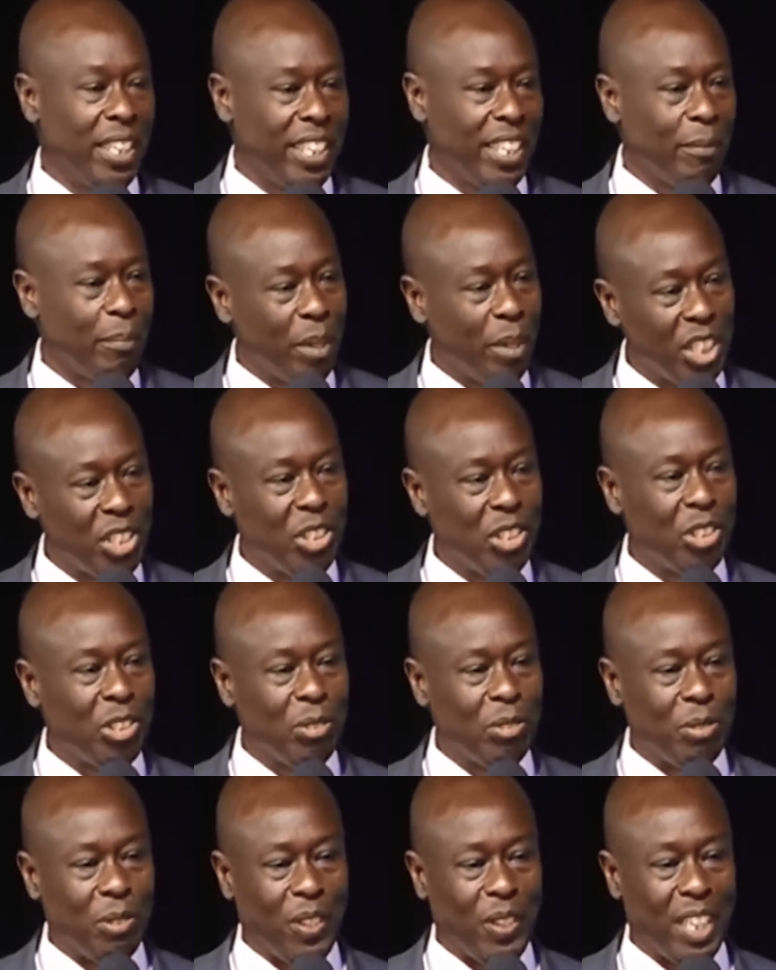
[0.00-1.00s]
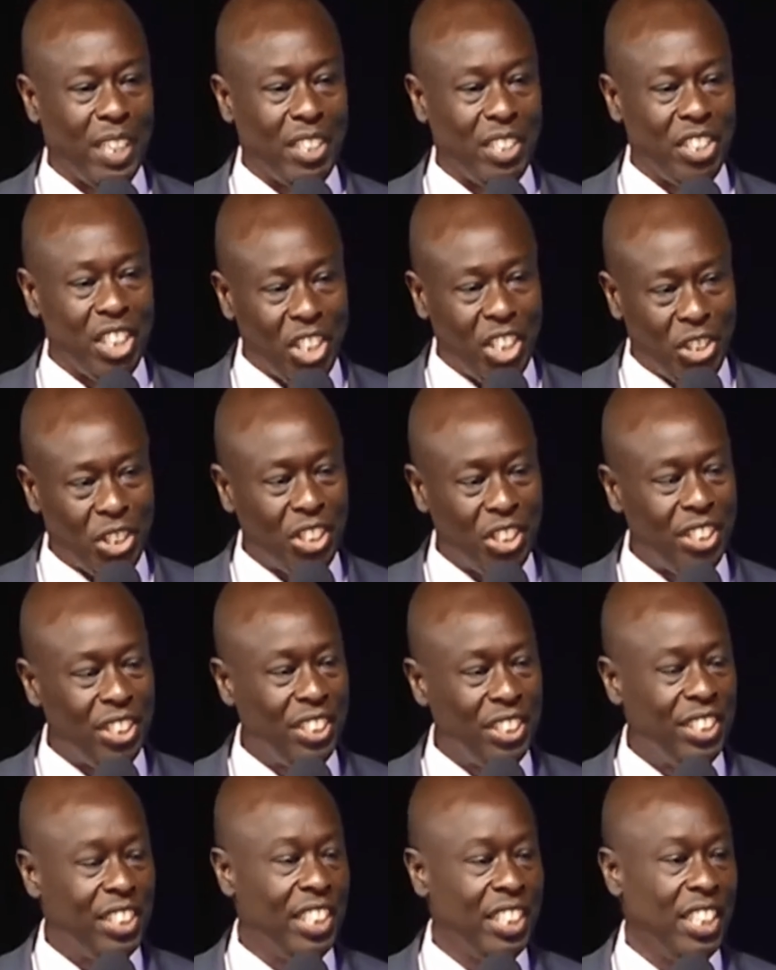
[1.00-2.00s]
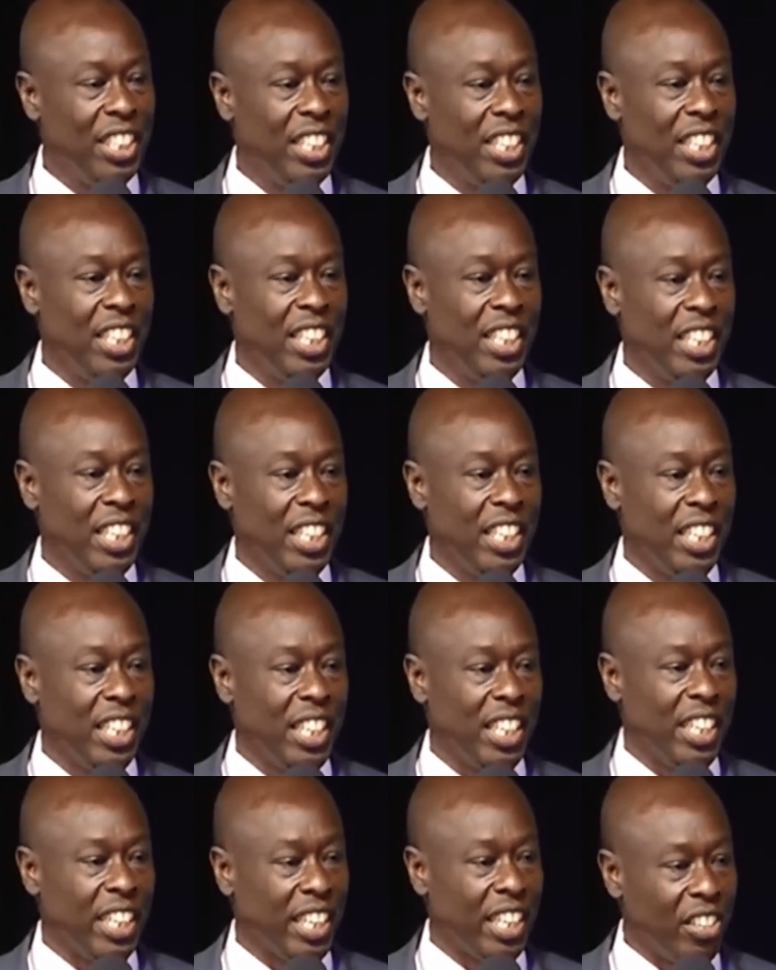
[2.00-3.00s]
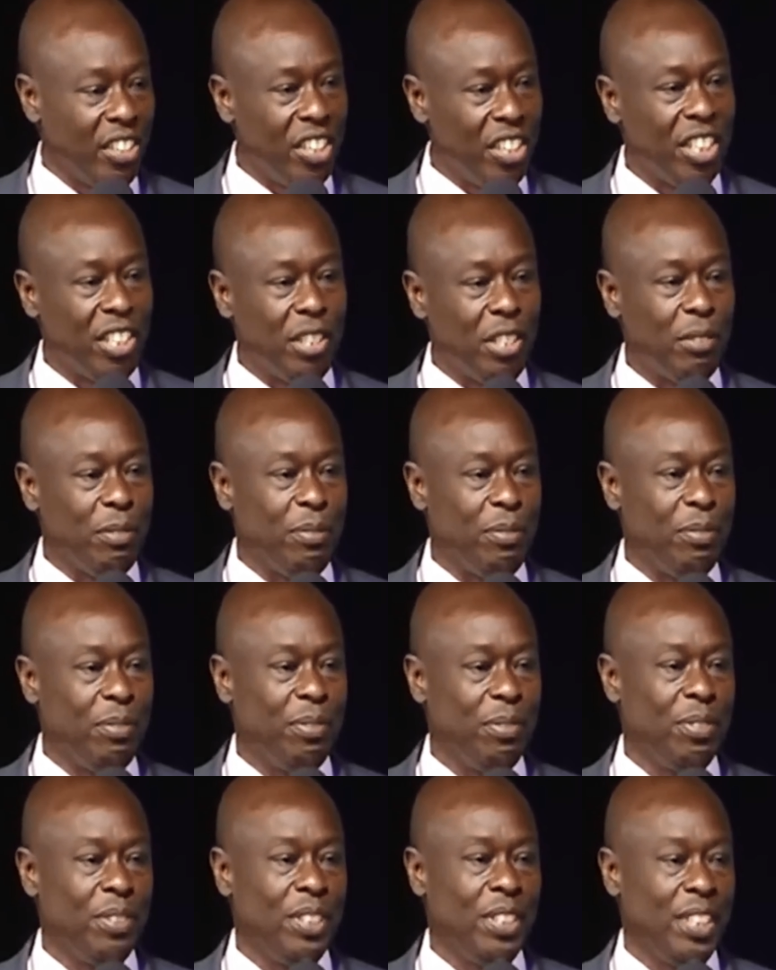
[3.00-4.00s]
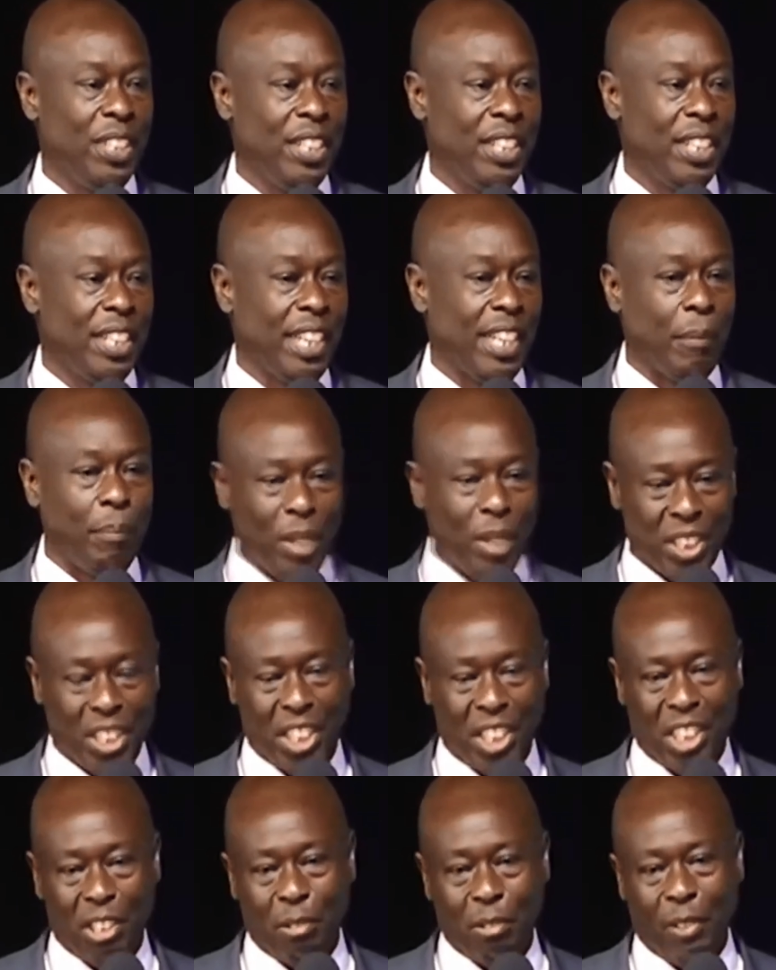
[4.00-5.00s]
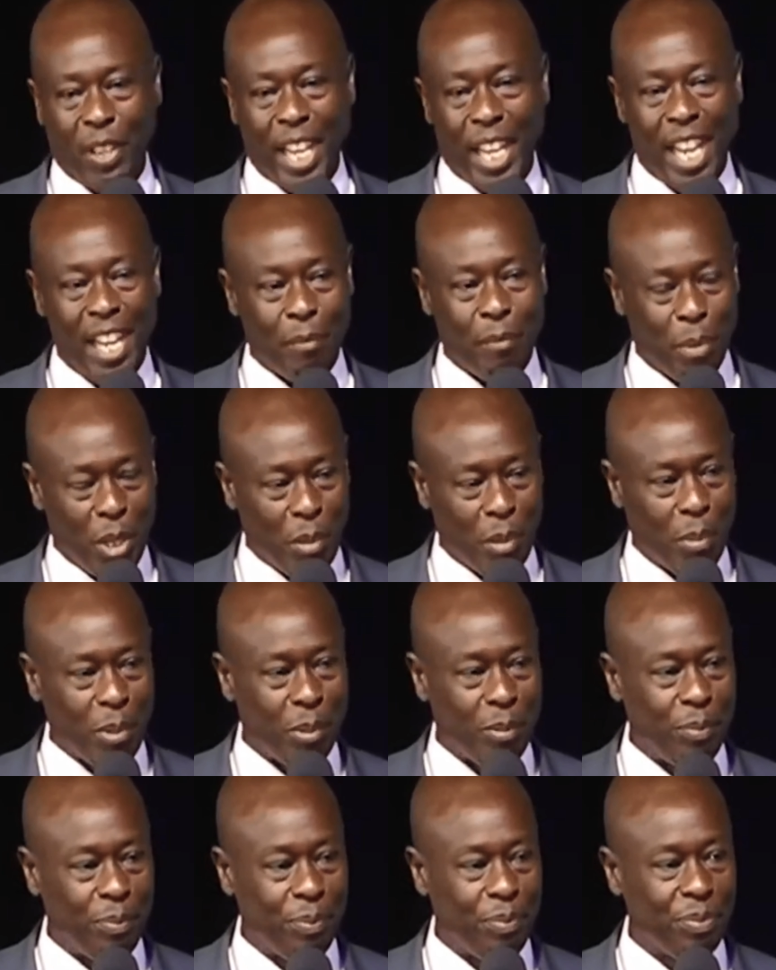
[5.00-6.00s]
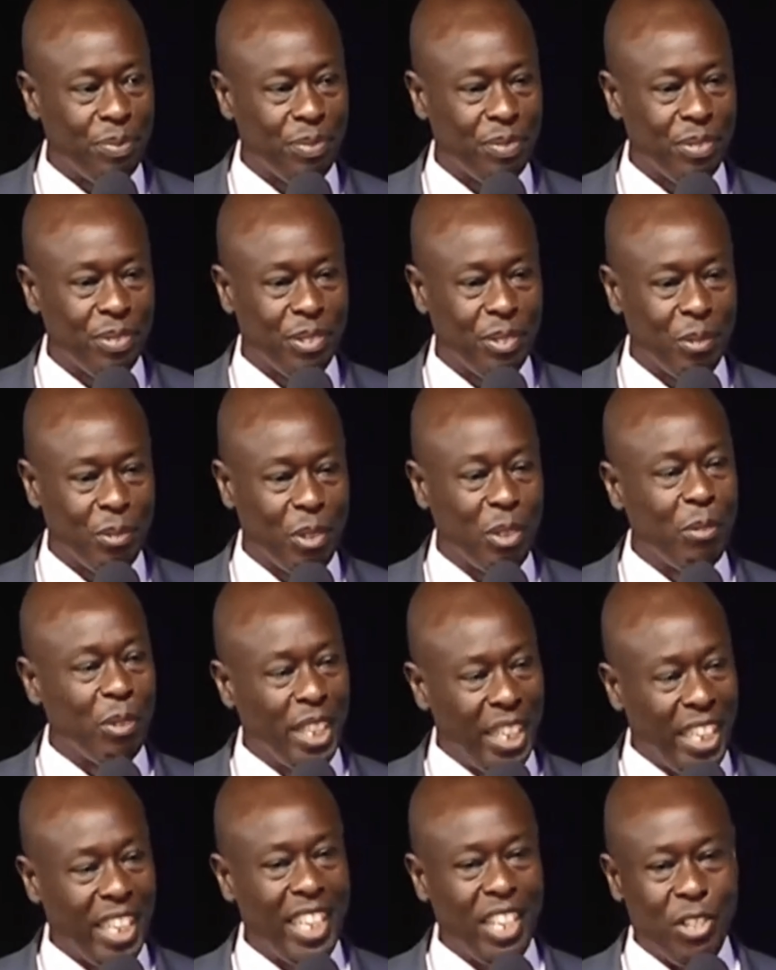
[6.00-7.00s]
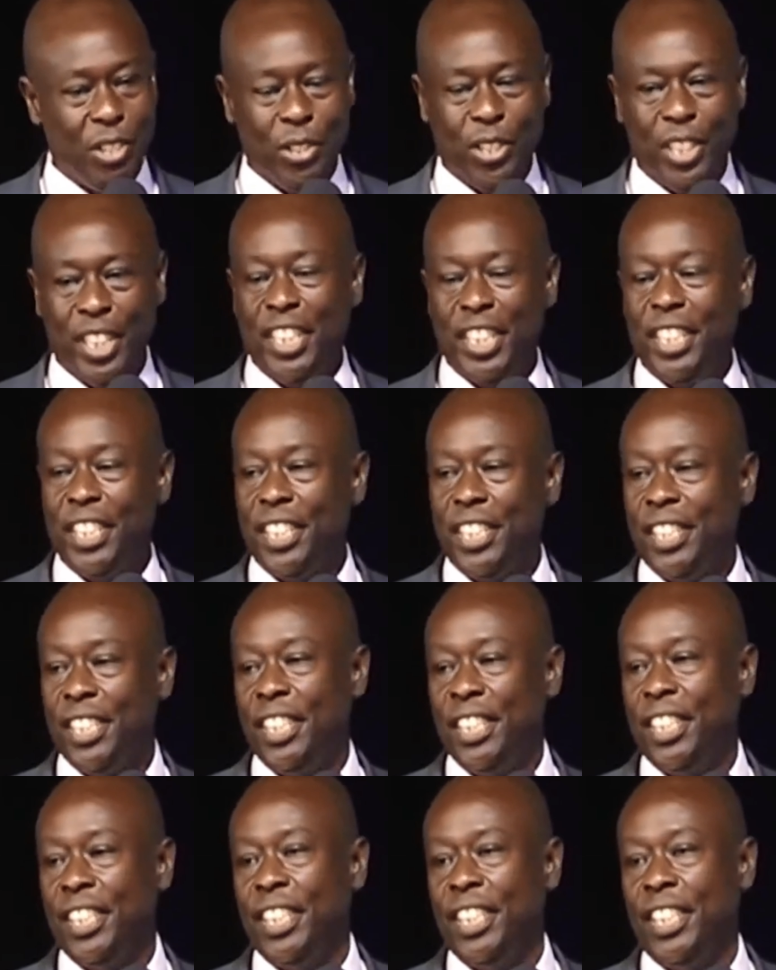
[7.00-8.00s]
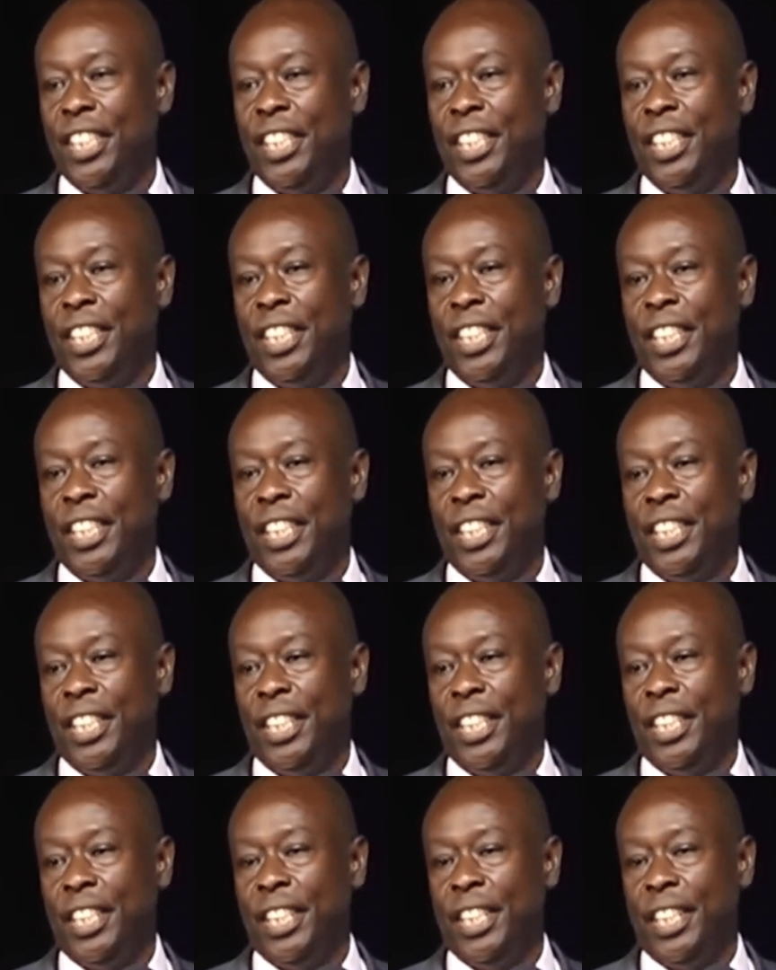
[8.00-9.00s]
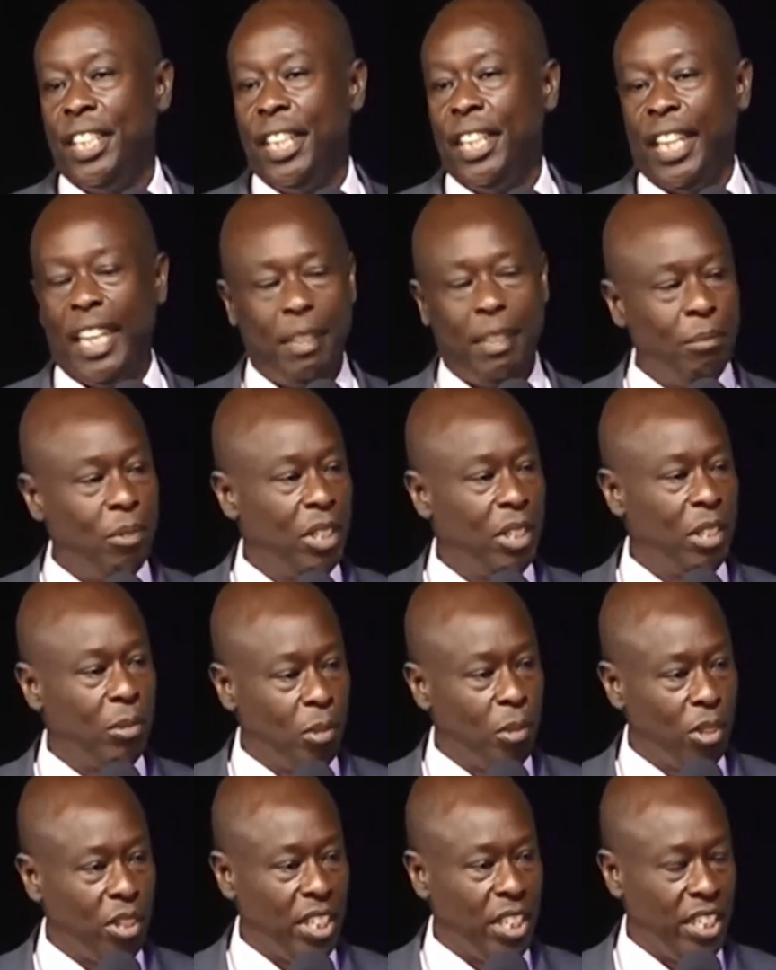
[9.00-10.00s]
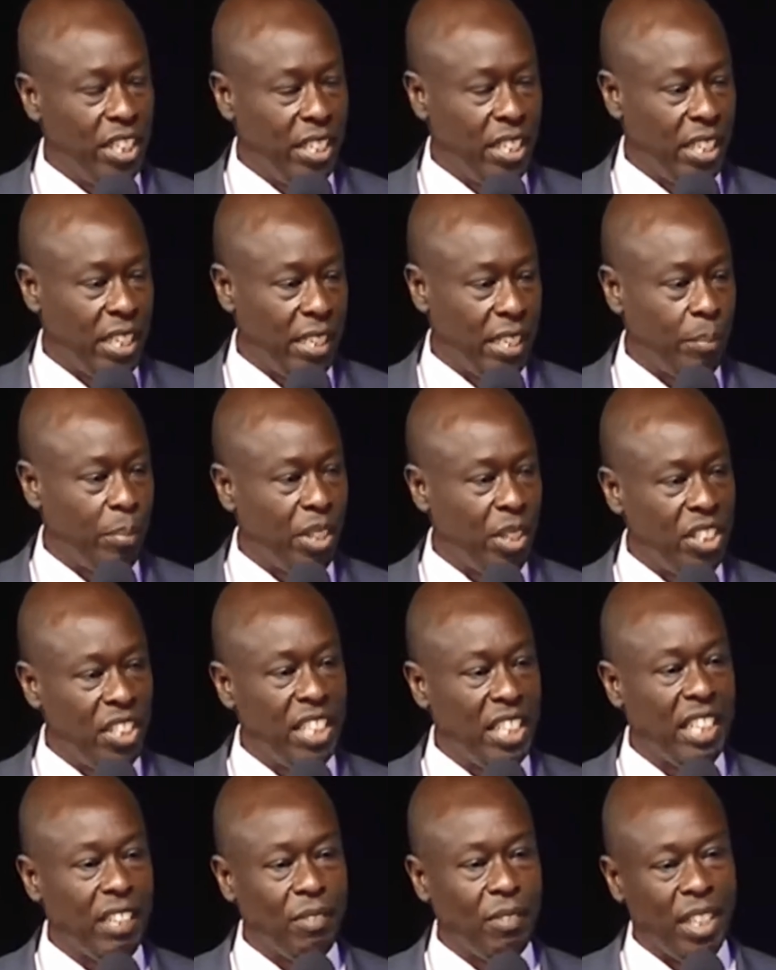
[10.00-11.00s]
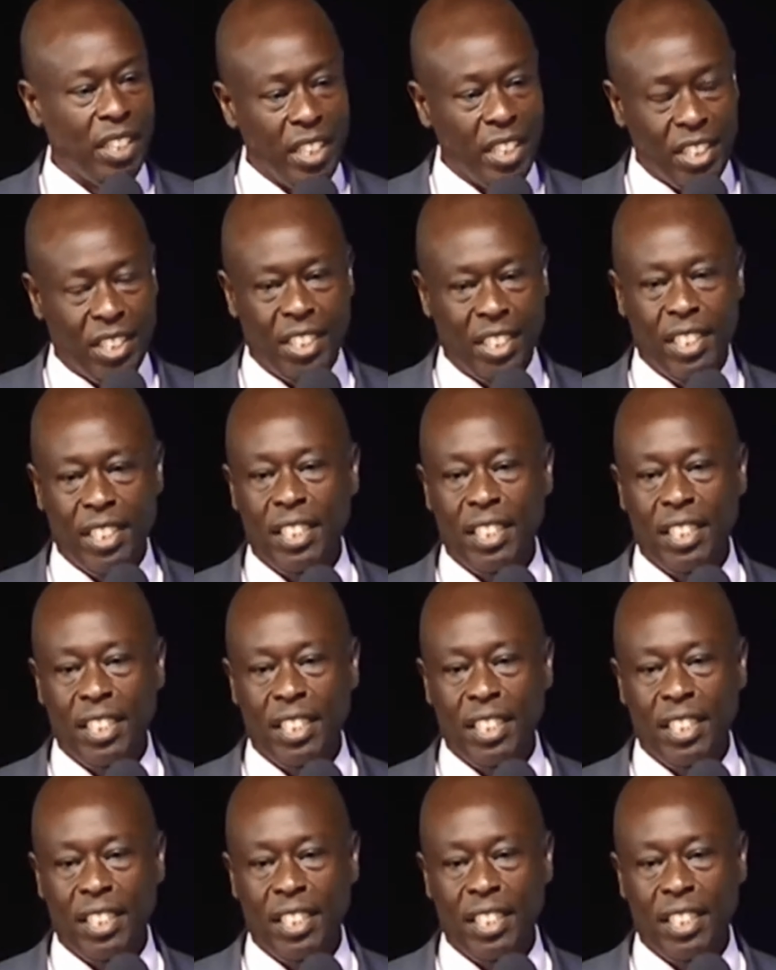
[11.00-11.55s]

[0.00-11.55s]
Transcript: relaxing, enjoying, and generally sampling the best of our creation and the creative capacity of our young people. We've really enjoyed.